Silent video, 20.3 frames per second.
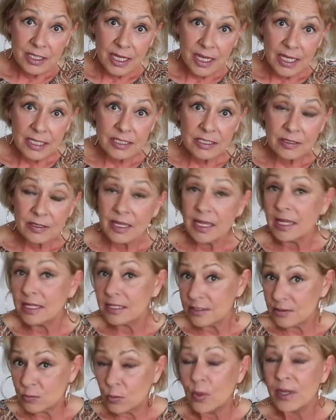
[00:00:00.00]

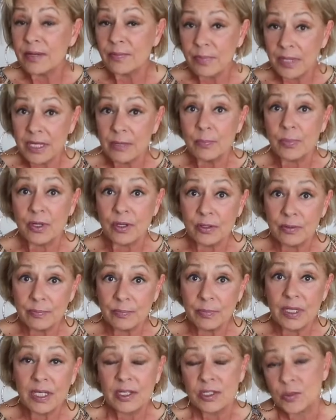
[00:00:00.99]
as one people,
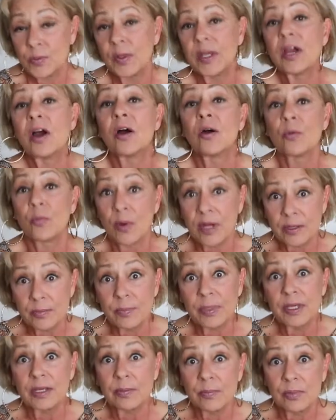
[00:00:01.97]
because we are one
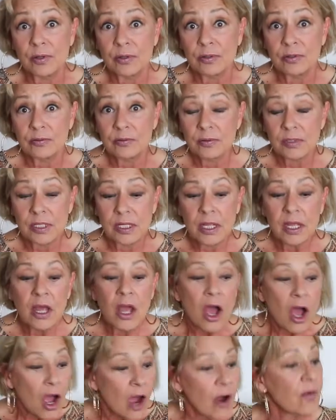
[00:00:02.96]
people.
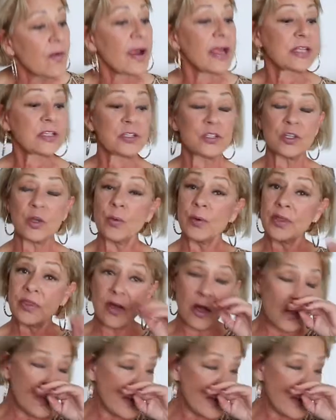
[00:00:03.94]
All right, so with all